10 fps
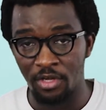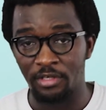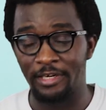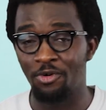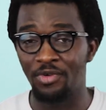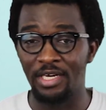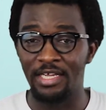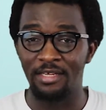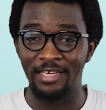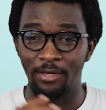They
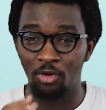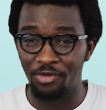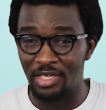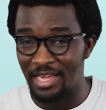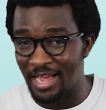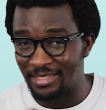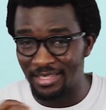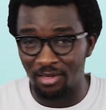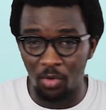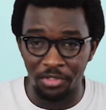are not really
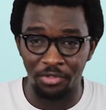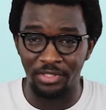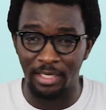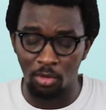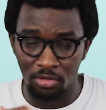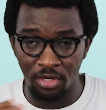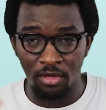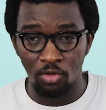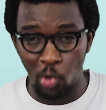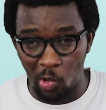asking questions. They are not
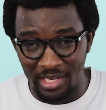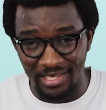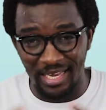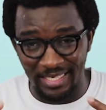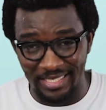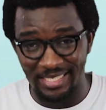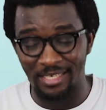talking like this.